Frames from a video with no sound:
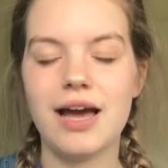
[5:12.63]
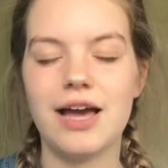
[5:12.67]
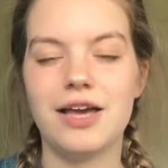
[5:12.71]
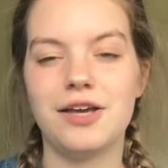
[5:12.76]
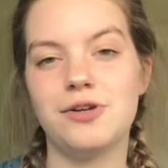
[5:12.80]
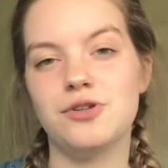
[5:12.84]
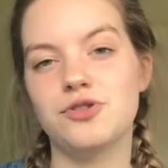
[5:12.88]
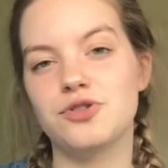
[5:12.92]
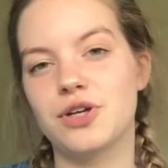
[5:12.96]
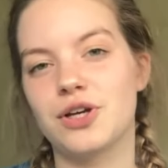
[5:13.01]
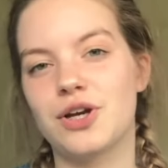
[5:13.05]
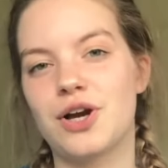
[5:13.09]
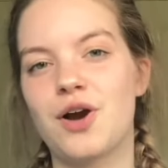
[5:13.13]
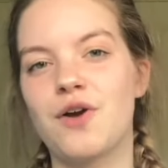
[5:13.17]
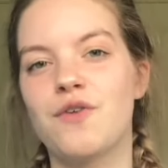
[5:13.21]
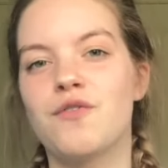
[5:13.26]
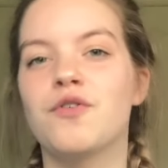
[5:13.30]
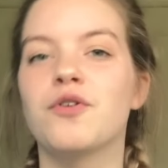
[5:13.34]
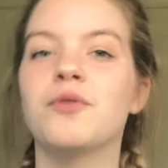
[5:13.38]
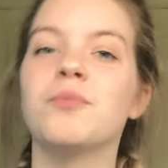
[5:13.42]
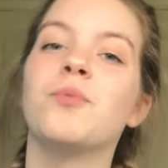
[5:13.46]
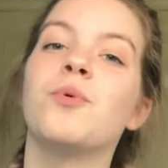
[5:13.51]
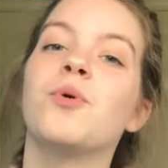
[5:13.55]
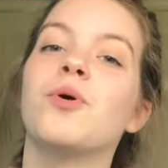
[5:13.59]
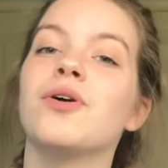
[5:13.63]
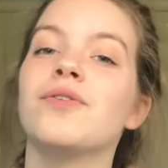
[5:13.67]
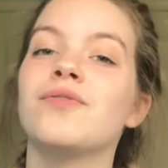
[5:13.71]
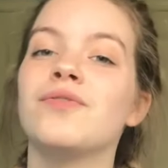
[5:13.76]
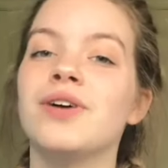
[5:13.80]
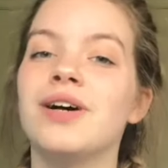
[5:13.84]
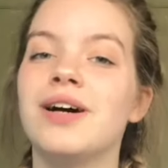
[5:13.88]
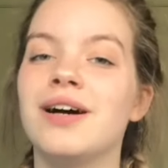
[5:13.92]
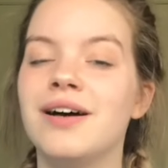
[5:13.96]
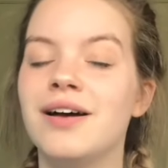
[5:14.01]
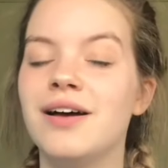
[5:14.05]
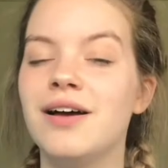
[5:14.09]
I usually go for more of
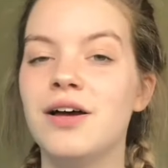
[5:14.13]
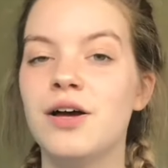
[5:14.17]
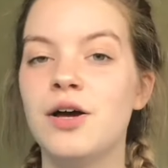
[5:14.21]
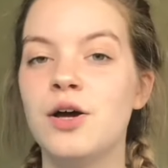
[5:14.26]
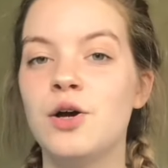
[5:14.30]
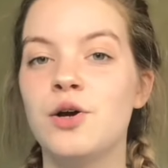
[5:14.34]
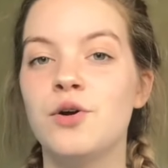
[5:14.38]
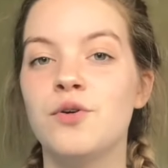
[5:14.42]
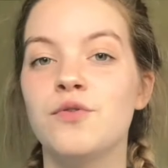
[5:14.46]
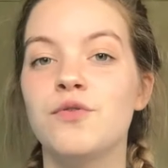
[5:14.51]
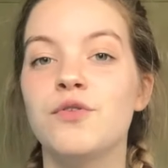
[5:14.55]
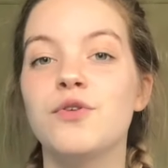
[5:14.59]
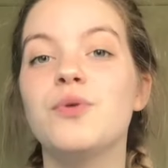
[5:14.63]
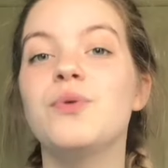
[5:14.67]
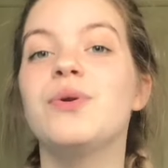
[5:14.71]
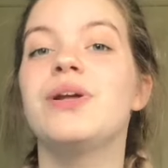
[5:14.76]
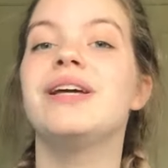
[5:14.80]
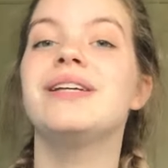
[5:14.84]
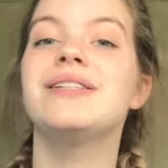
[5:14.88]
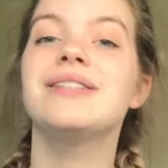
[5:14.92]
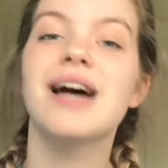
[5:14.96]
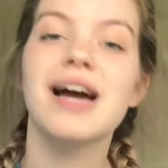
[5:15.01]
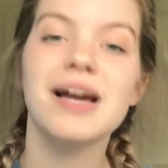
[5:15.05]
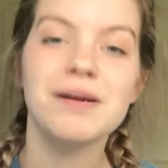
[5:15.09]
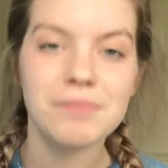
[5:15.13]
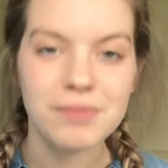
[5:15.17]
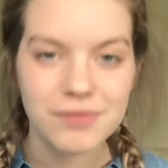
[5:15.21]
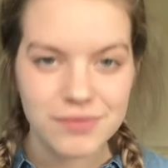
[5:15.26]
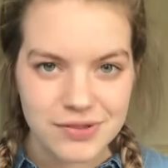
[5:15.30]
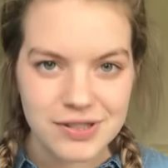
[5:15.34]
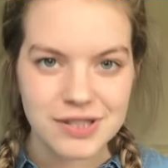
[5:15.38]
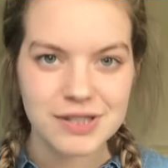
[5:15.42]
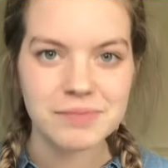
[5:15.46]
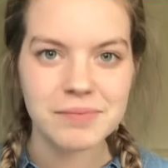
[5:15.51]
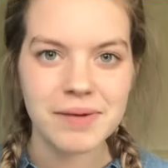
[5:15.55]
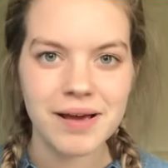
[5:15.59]
a fruity type of
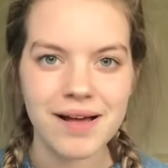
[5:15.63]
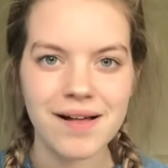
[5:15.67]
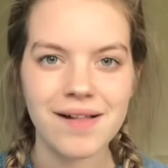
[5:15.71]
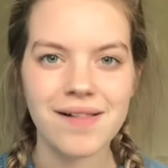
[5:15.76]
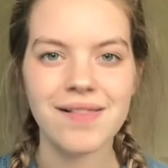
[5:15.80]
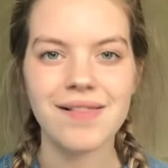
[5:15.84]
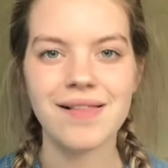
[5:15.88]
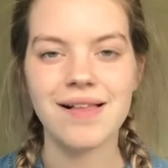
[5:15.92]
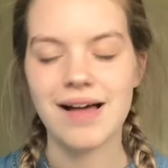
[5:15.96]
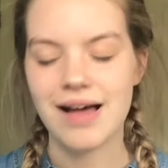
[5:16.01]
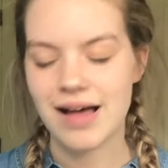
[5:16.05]
smell.